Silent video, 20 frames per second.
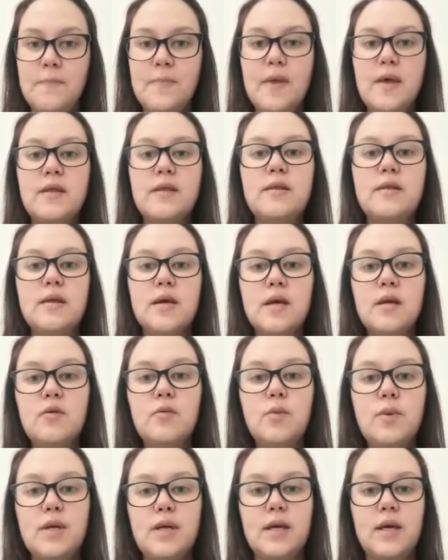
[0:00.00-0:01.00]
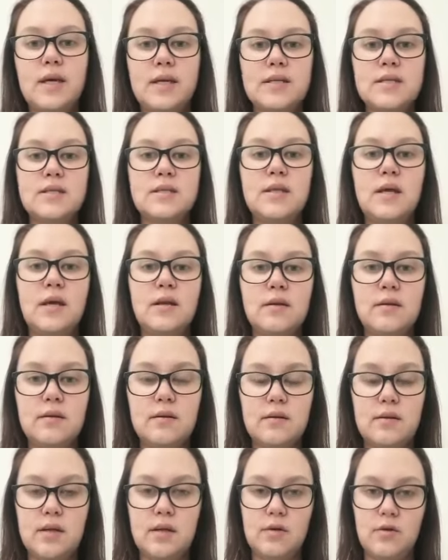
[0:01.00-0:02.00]
and then we
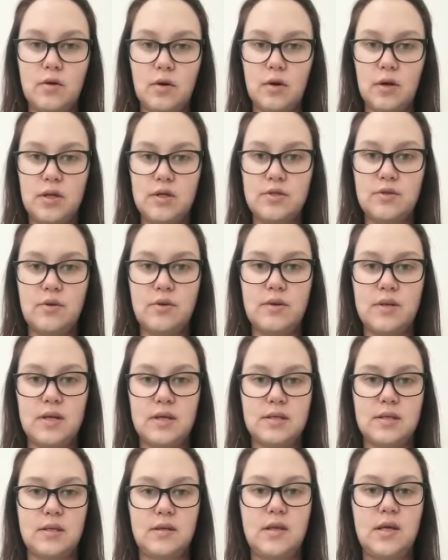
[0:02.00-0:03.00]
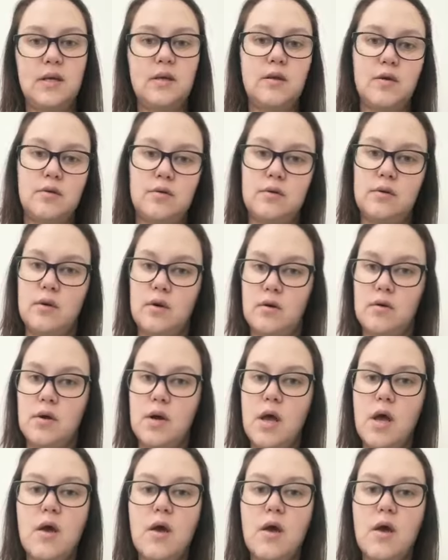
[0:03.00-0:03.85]
extend their knowledge to things that they don't know.